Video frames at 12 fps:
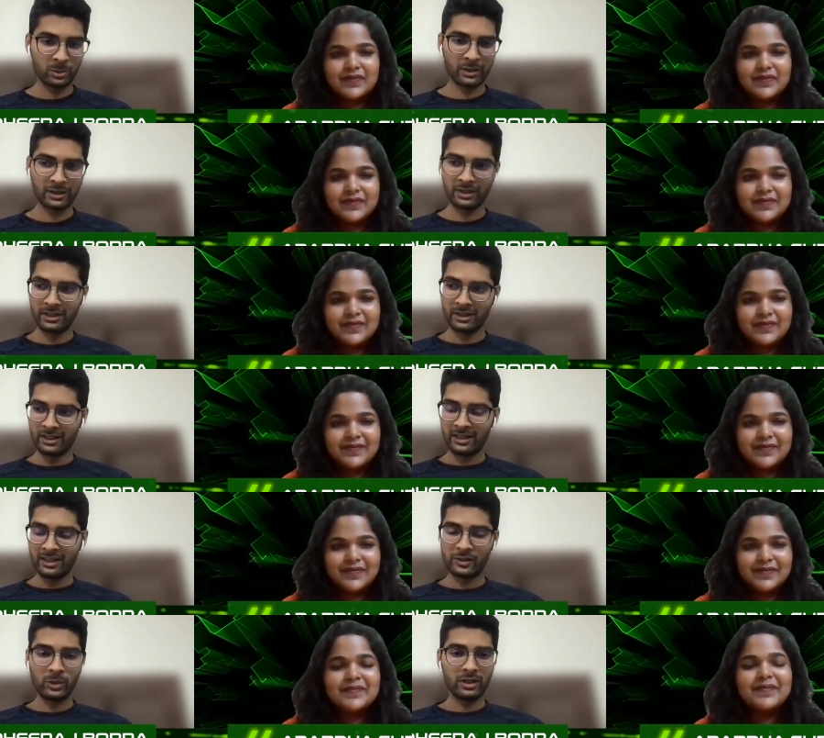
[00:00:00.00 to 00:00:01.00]
Speaker 1: but
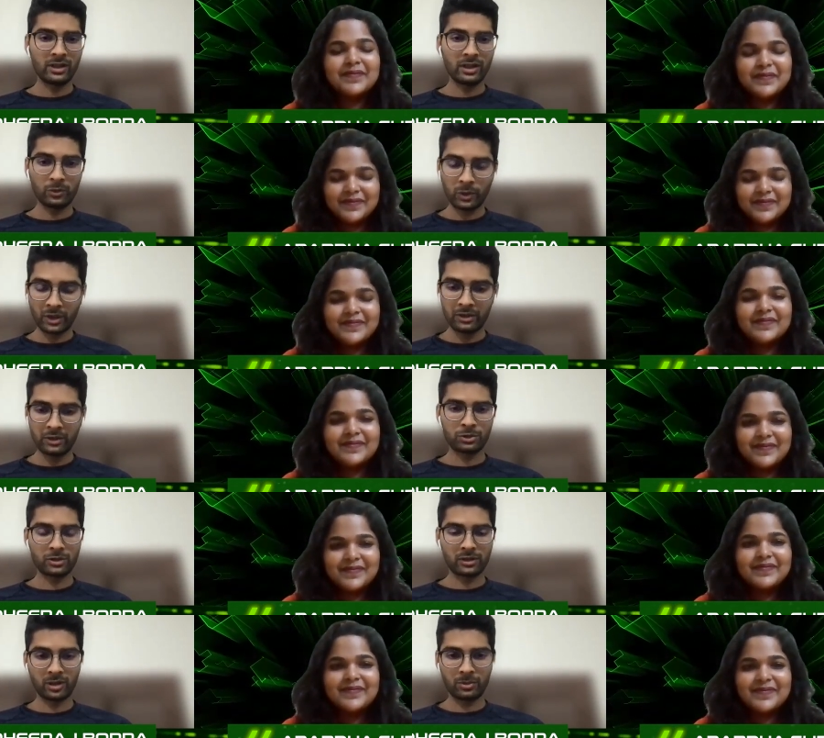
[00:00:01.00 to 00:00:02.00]
it's been a very
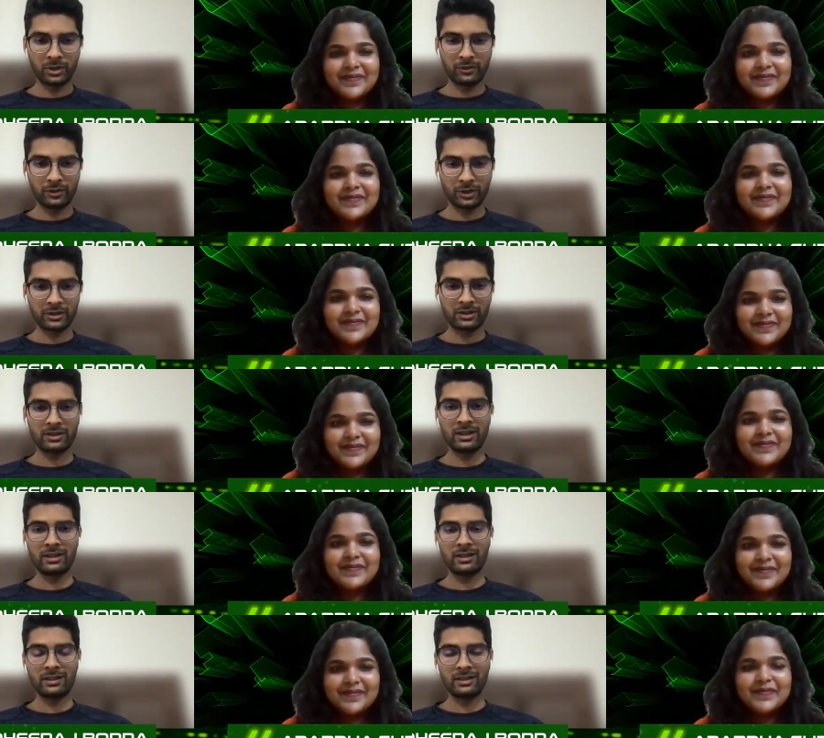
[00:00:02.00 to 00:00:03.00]
crucial component for us
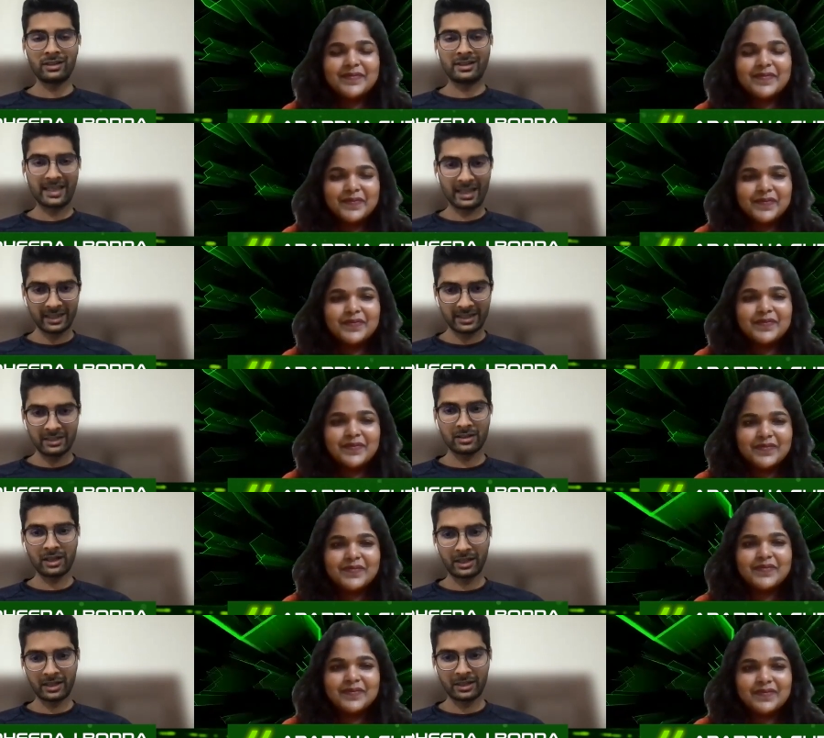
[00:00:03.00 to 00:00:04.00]
in selecting the
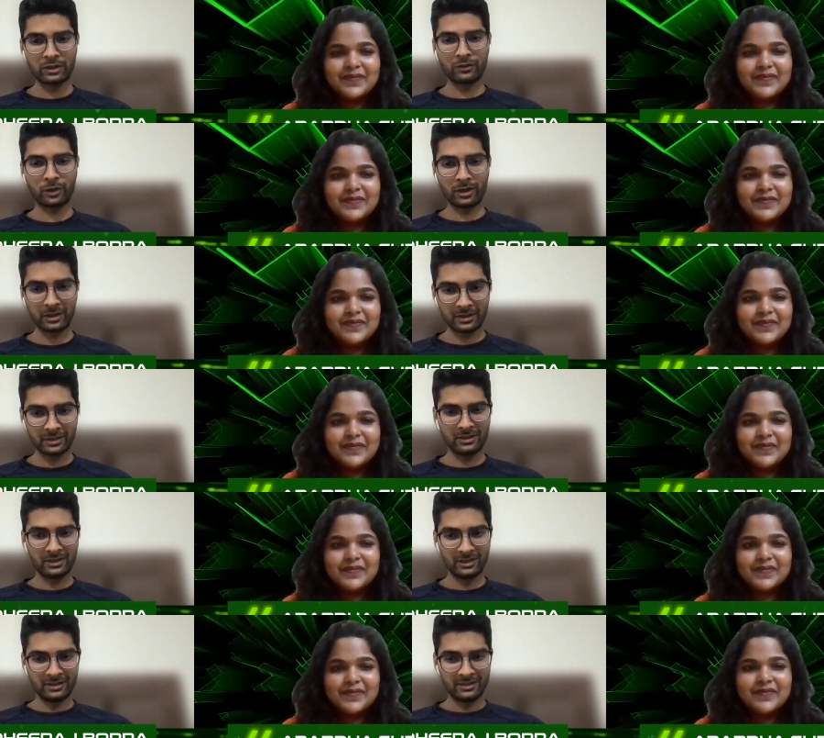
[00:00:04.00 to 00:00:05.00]
right kind of auditor.
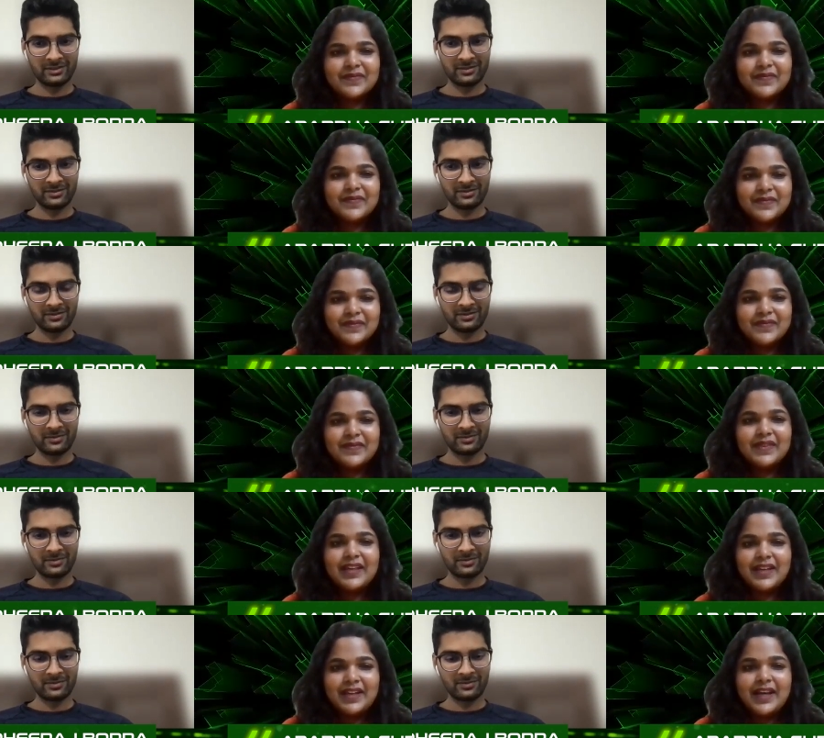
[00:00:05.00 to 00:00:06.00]

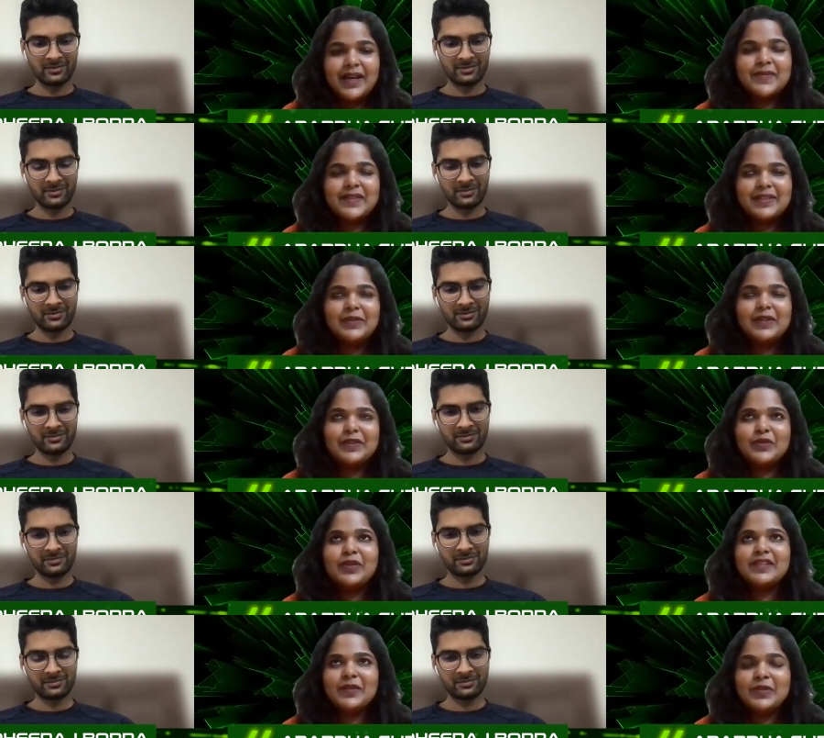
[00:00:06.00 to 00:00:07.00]
Speaker 2: Yeah,
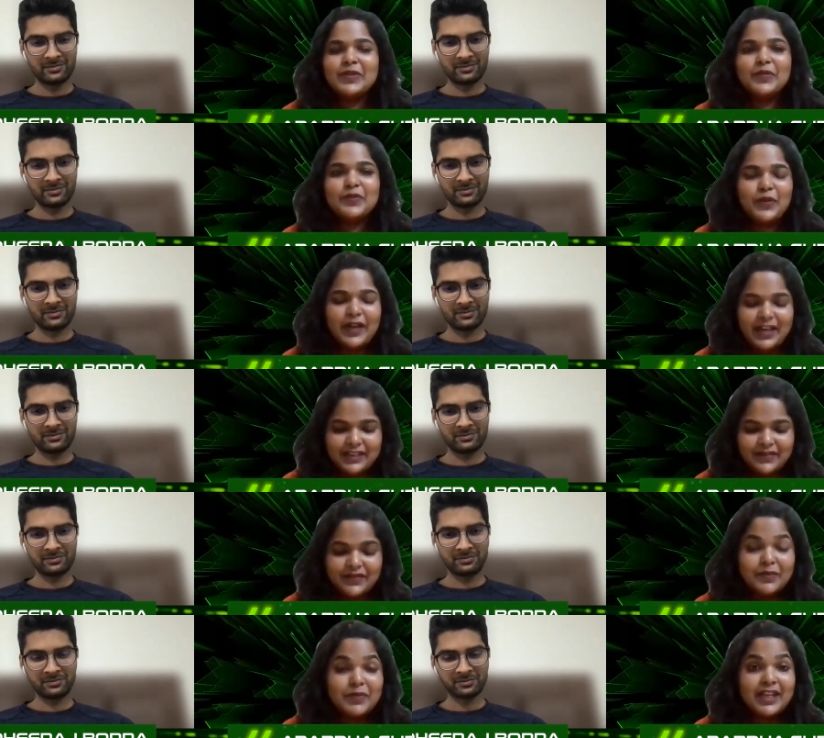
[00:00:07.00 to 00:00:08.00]
absolutely. To us also,
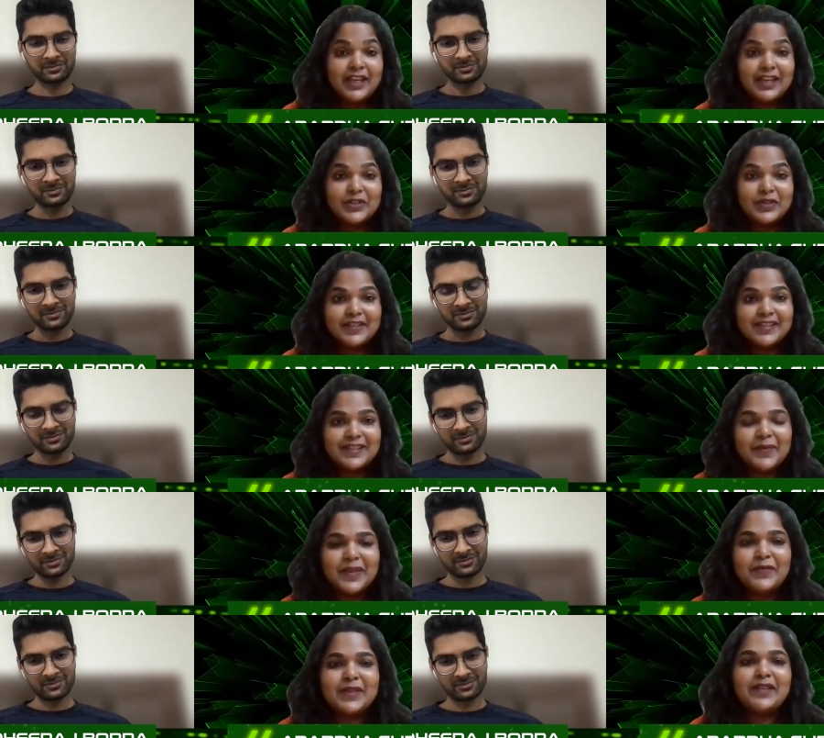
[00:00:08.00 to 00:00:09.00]
proactive communication
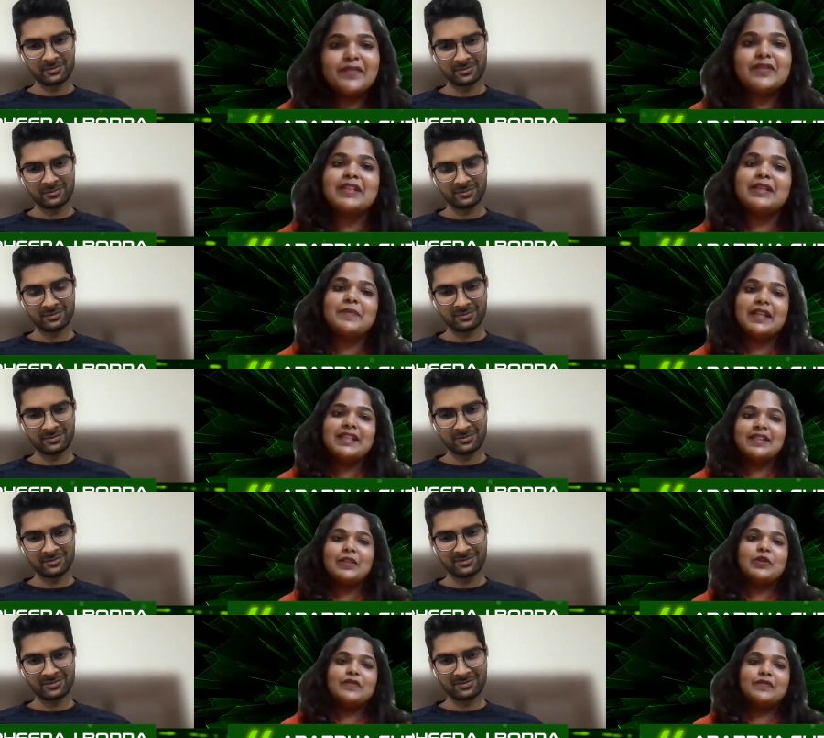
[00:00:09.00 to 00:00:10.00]
is something that definitely
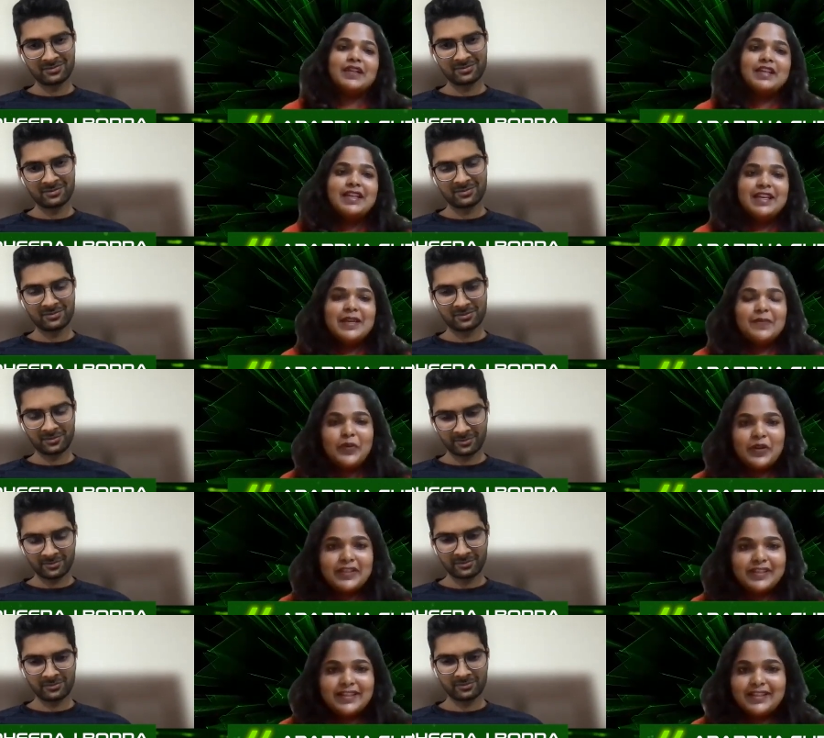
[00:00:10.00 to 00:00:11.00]
takes a lot of
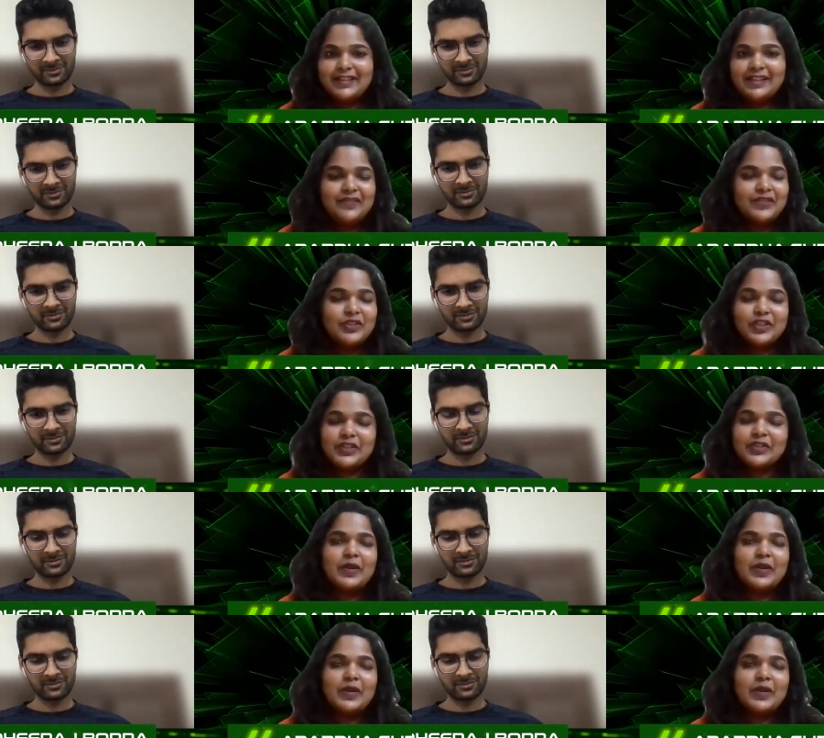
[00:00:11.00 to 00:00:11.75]
importance in, even